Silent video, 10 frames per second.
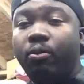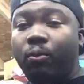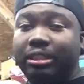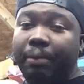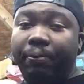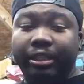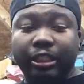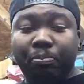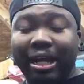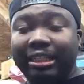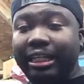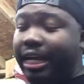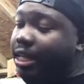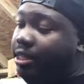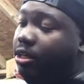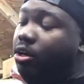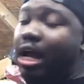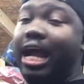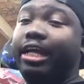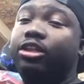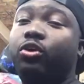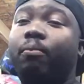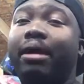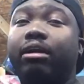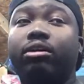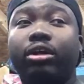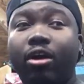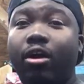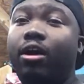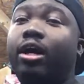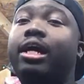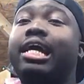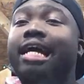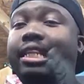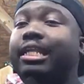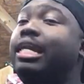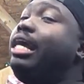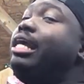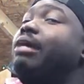once I put this back together, I can throw it back on the car, and then I can